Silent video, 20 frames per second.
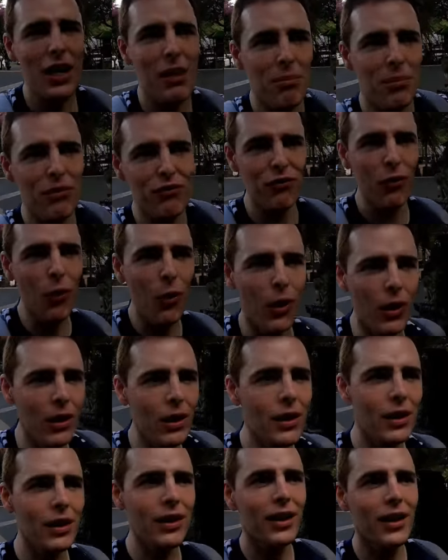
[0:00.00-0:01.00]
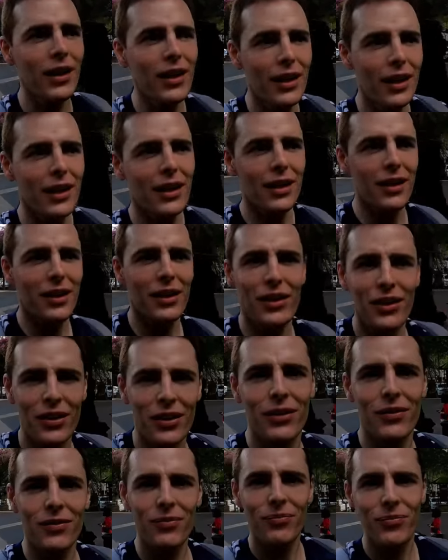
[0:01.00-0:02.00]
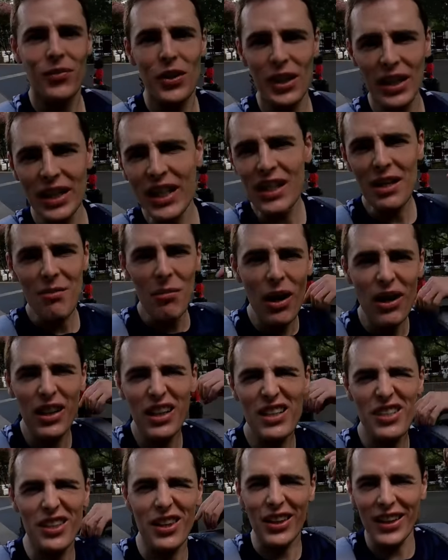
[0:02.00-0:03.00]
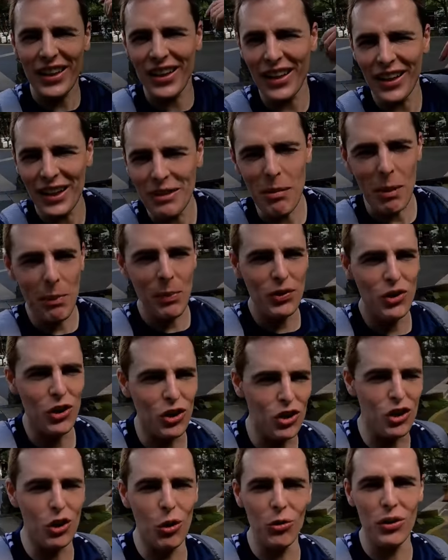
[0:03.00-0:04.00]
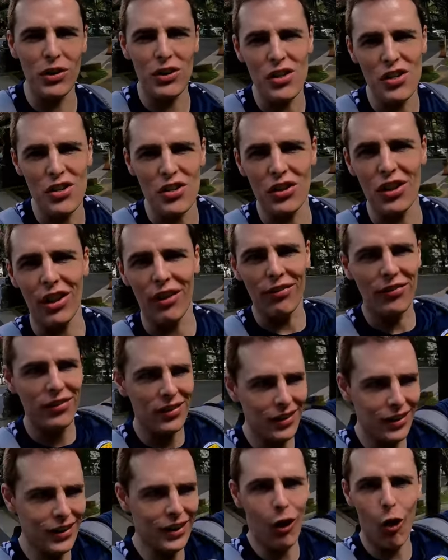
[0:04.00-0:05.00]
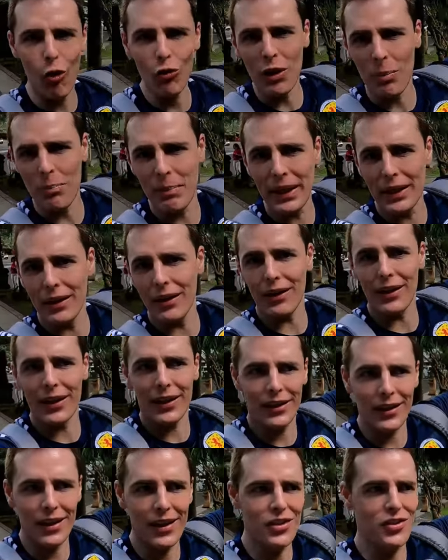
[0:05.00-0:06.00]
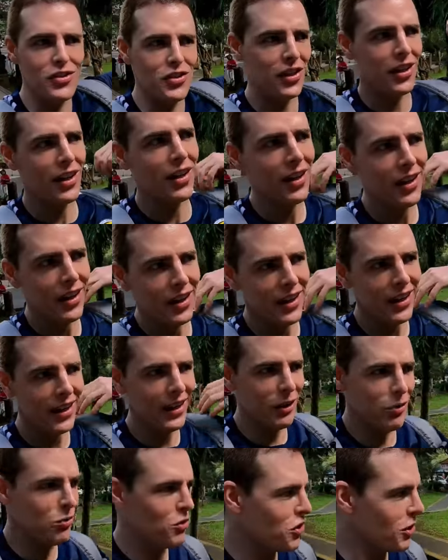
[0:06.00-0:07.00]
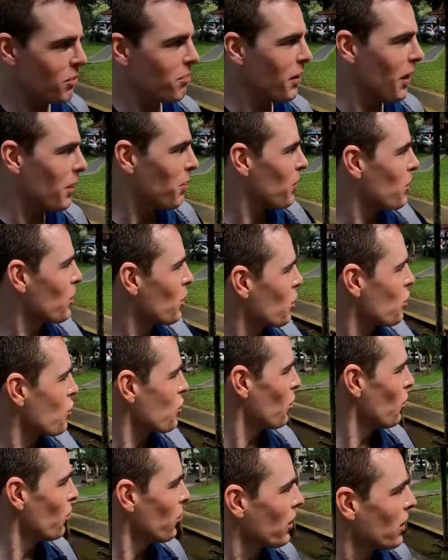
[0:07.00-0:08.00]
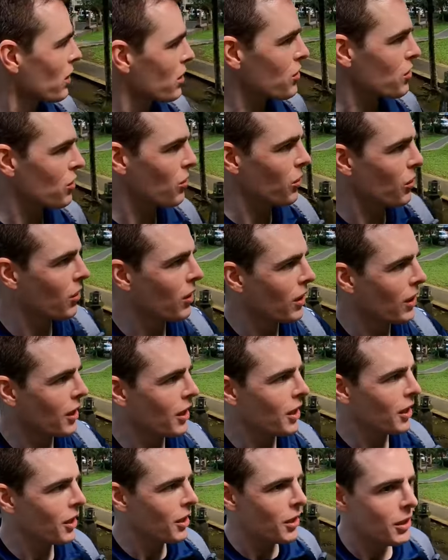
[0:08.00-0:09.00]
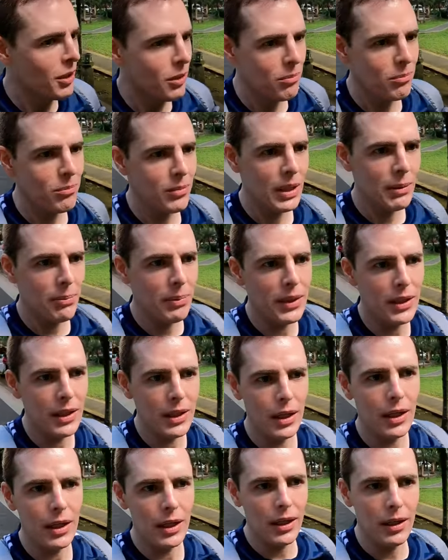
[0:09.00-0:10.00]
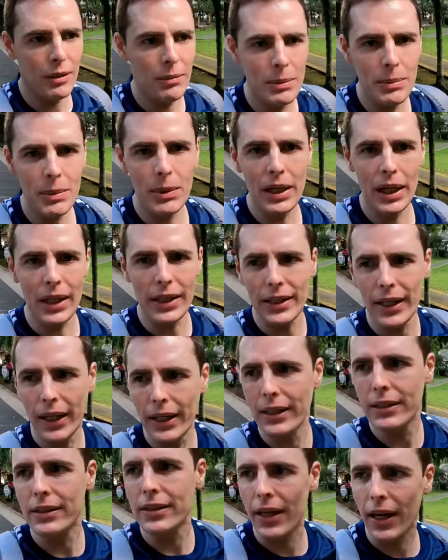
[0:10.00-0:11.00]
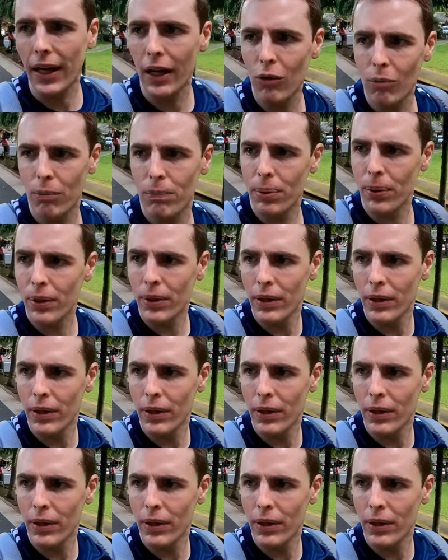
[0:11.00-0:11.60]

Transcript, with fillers: at before, You can get the monkeys to like climb up on your shoulders and stuff. Like hold a peanut like this and he'll jump up on your shoulder. So maybe maybe I'll get a guide to help